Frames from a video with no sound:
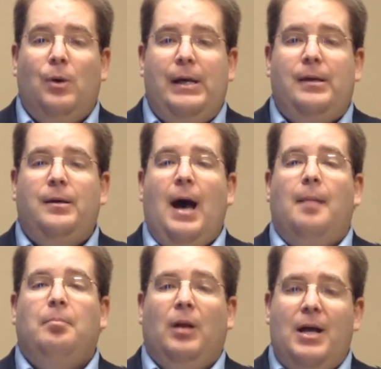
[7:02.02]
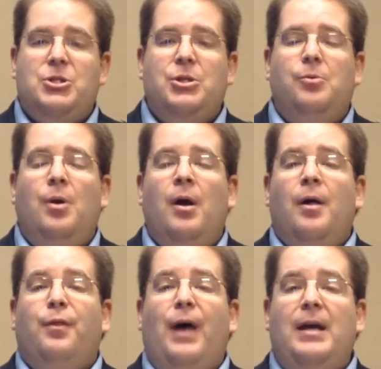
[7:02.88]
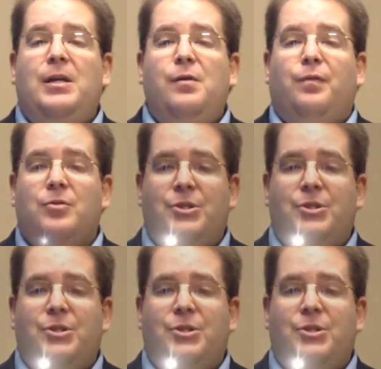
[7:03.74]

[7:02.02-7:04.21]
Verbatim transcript: week. God bless you. Thank you for